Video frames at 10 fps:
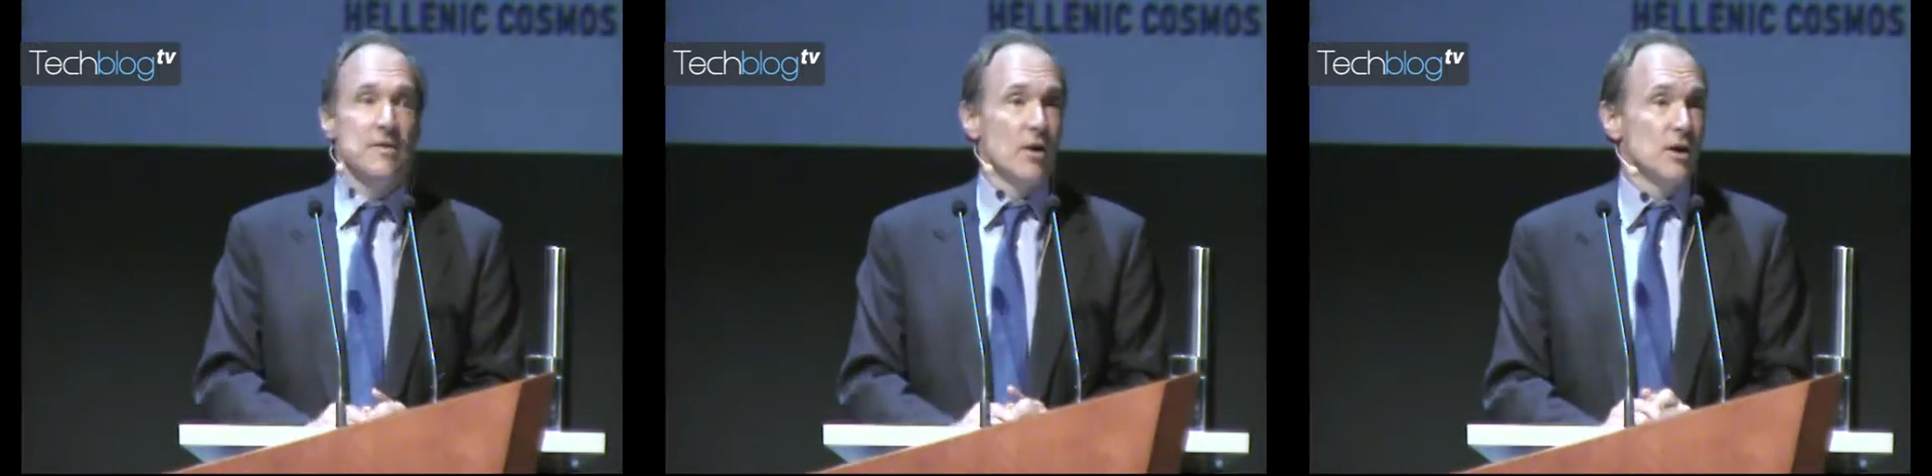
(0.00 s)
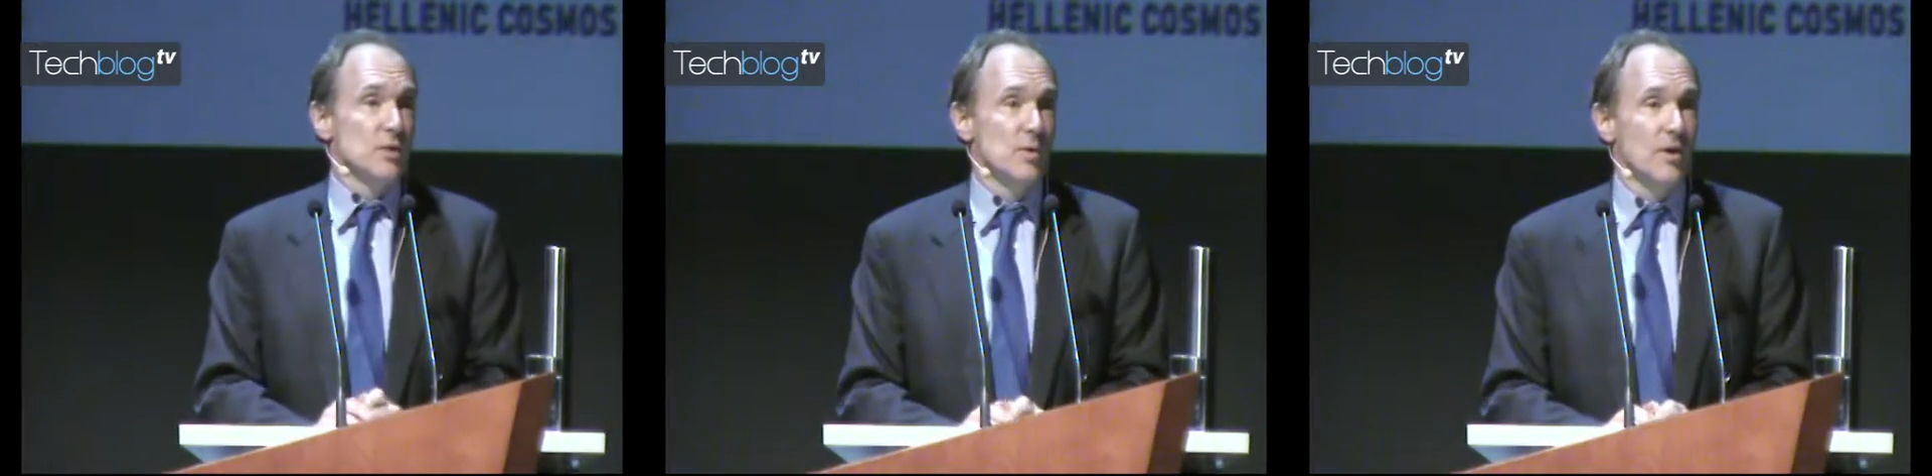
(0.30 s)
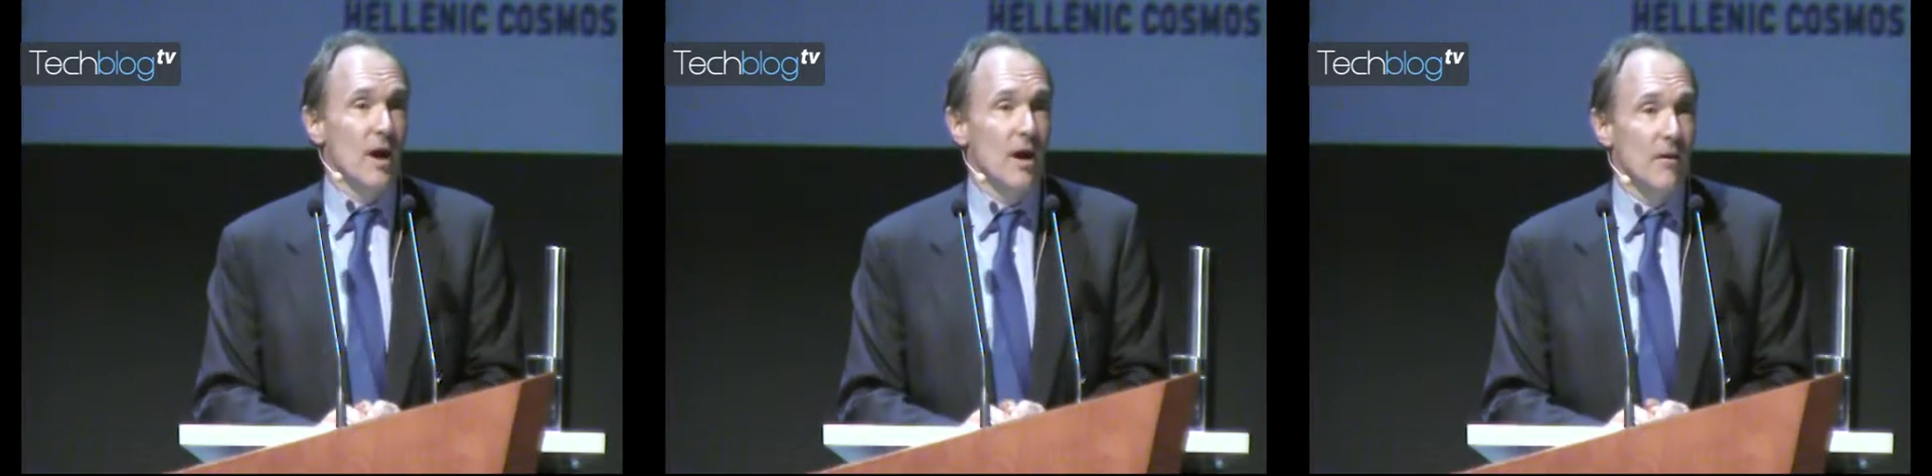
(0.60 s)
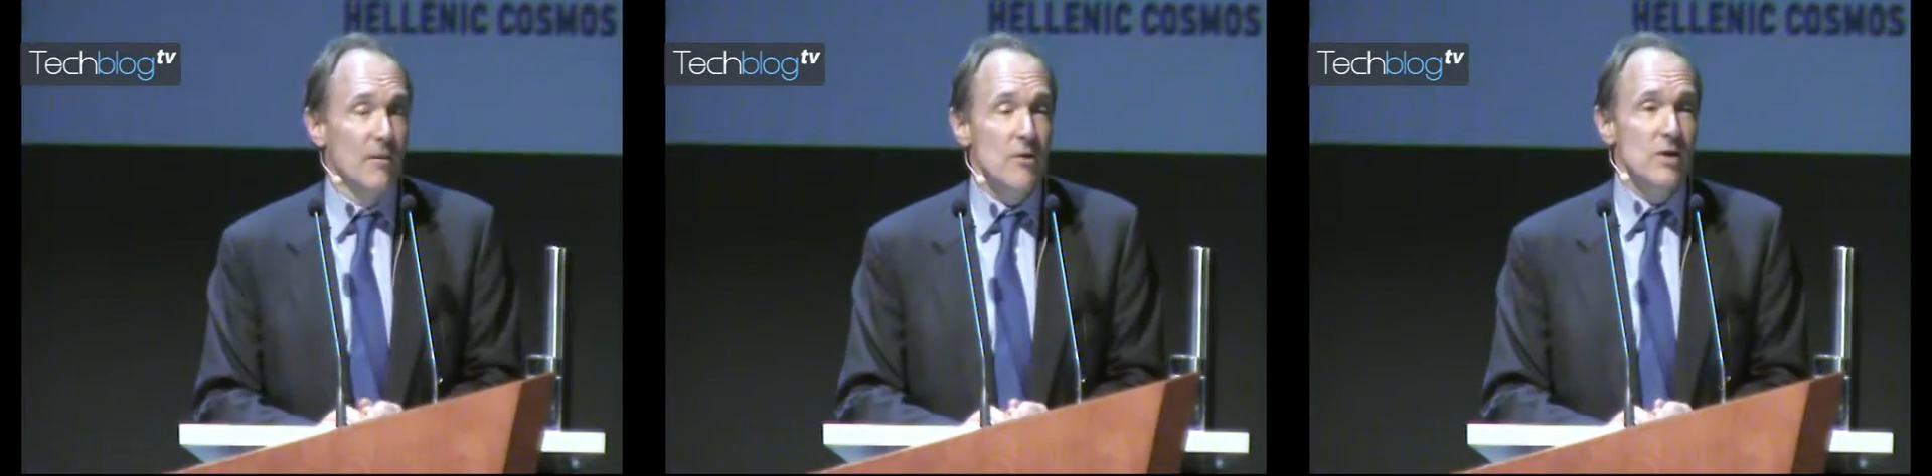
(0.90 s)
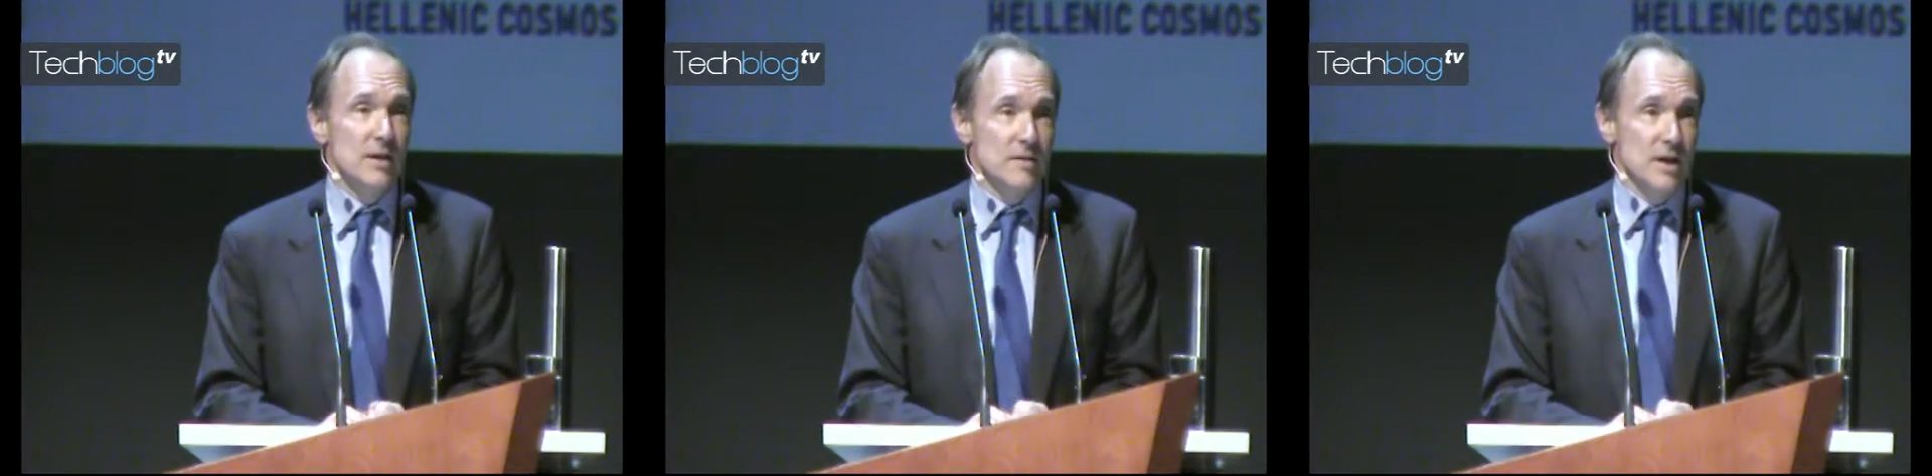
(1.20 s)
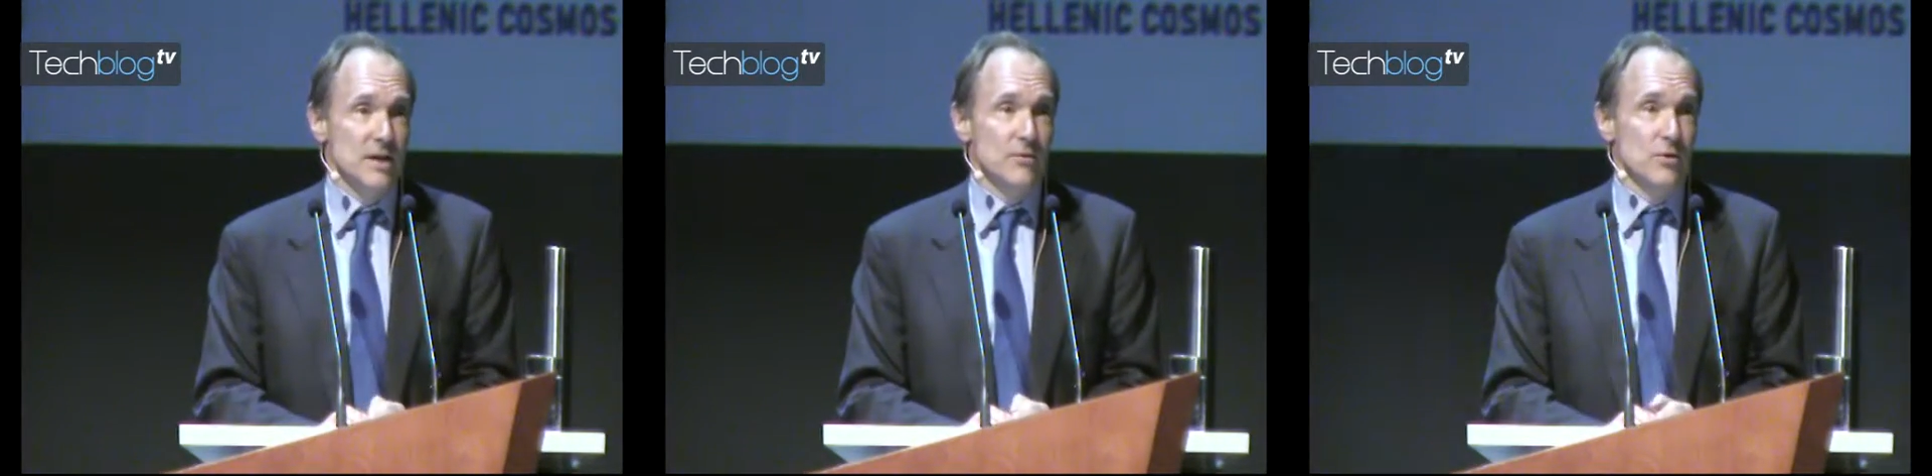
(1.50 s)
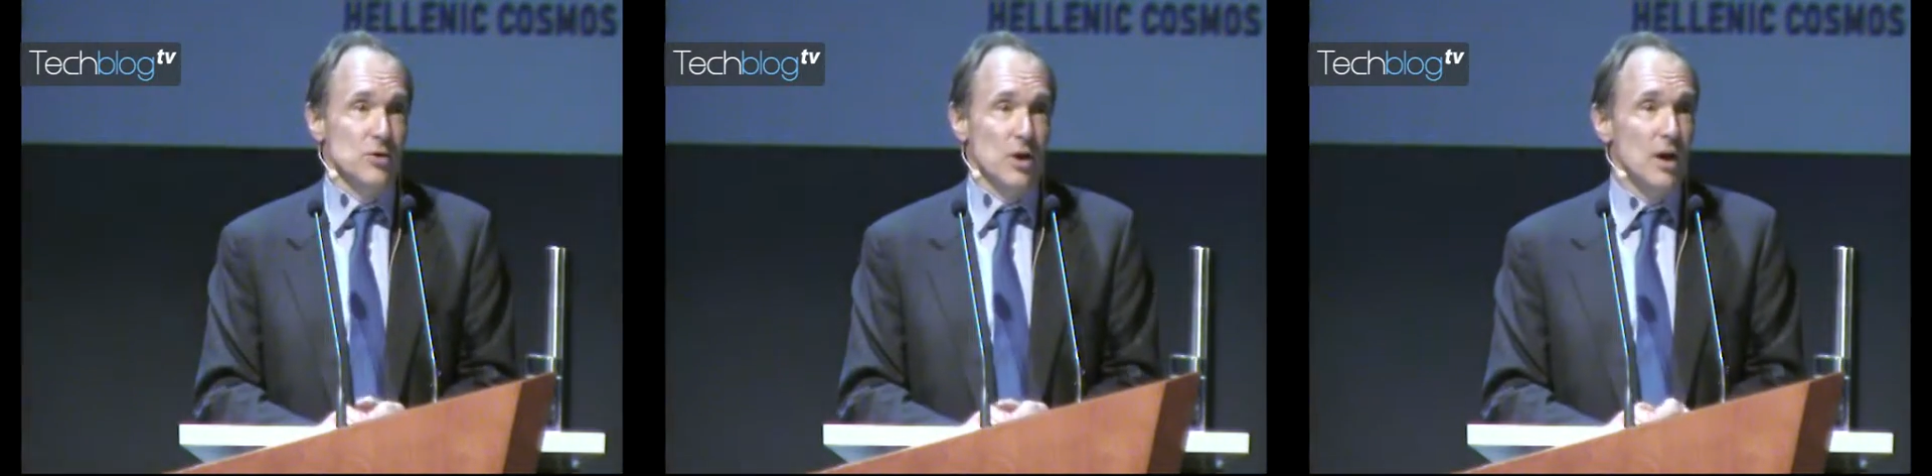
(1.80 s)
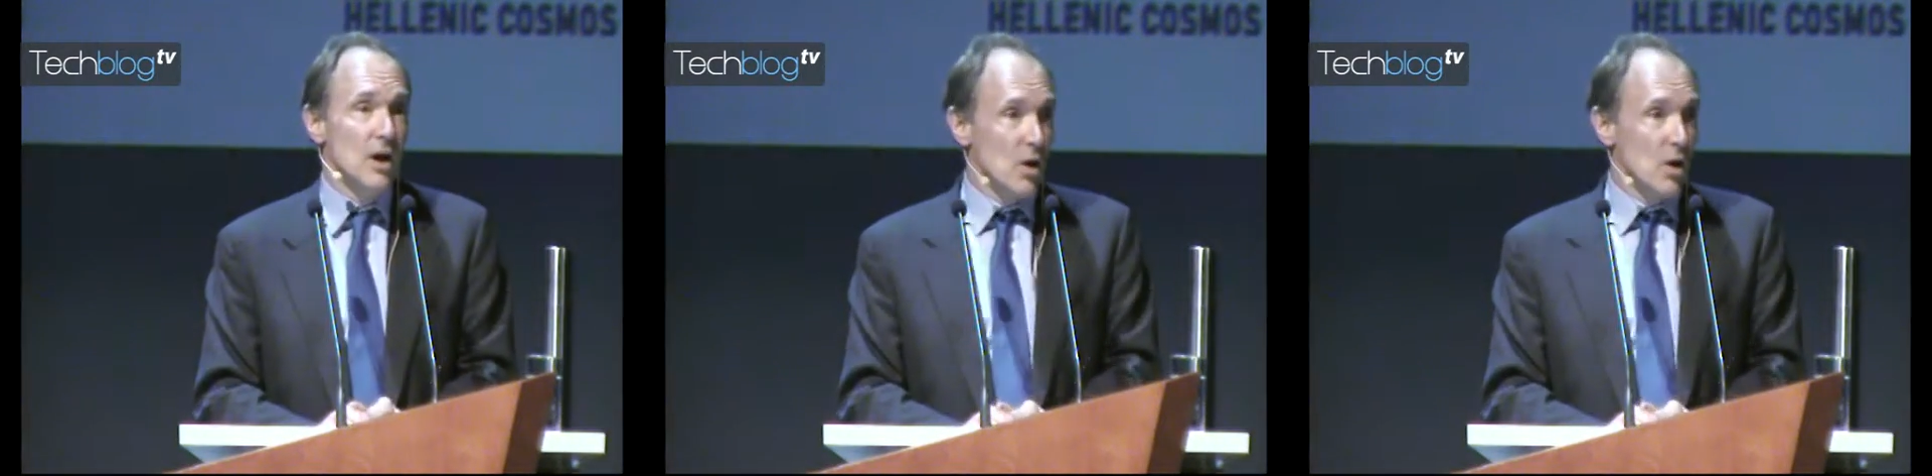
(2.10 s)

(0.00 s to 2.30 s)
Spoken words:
us on into a very exciting future,